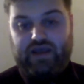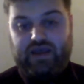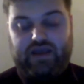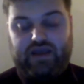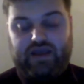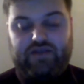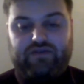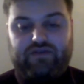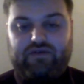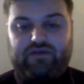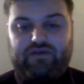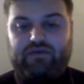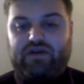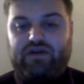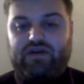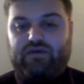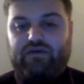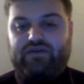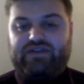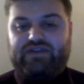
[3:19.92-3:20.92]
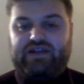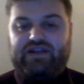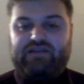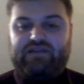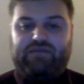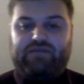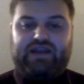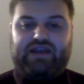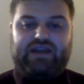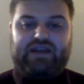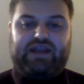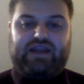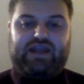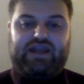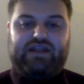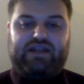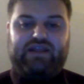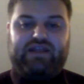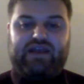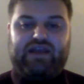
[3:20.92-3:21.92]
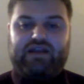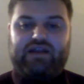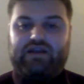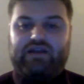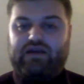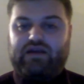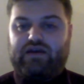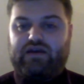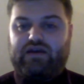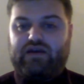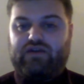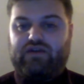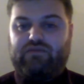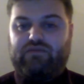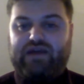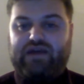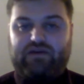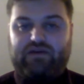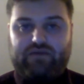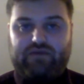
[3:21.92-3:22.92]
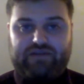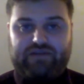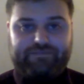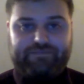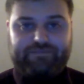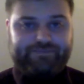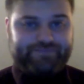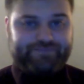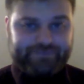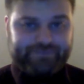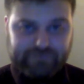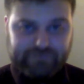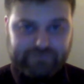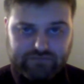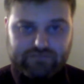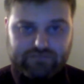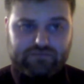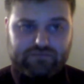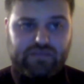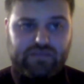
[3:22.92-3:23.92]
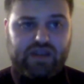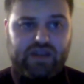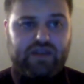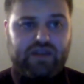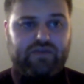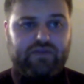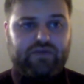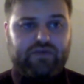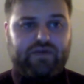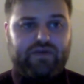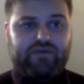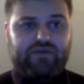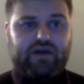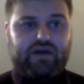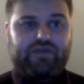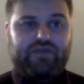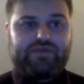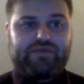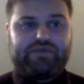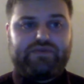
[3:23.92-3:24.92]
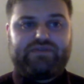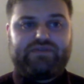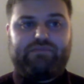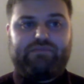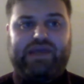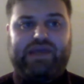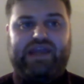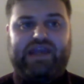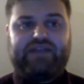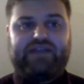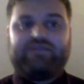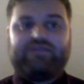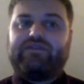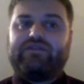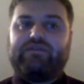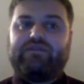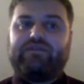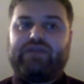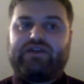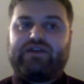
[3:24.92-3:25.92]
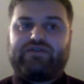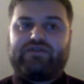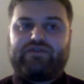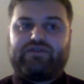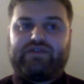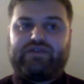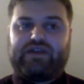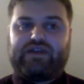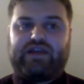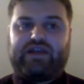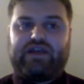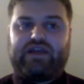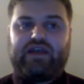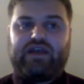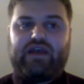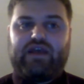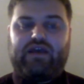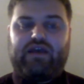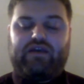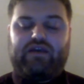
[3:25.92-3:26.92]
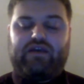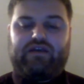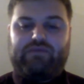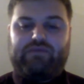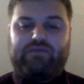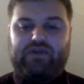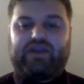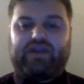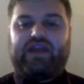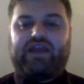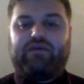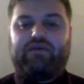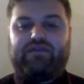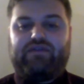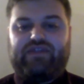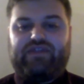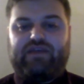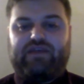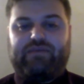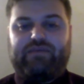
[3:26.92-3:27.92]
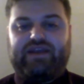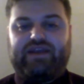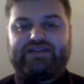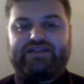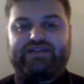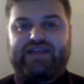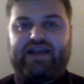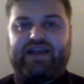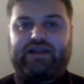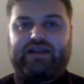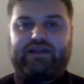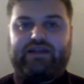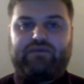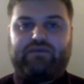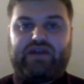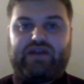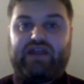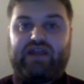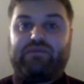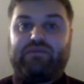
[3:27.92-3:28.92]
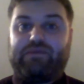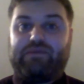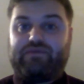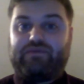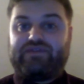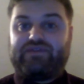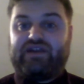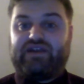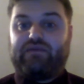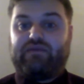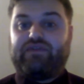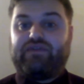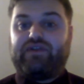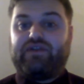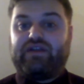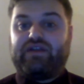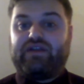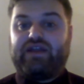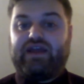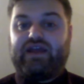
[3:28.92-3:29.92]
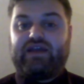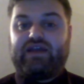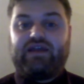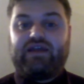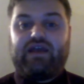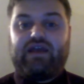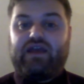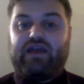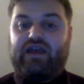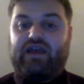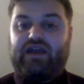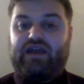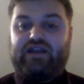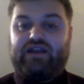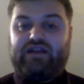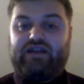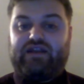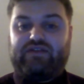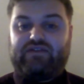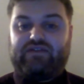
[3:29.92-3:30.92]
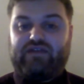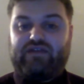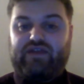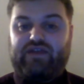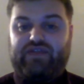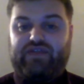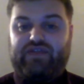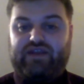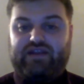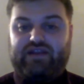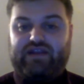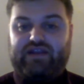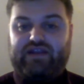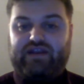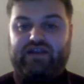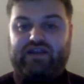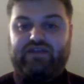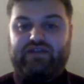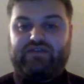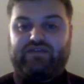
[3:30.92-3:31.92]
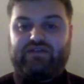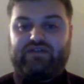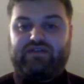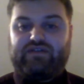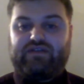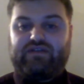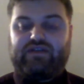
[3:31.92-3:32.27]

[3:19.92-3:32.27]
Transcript: and so we always need to maintain that no matter what. And so I've gone through some pains to make sure that I communicate with them exactly what I'd be presenting with you today, and it's nothing that isn't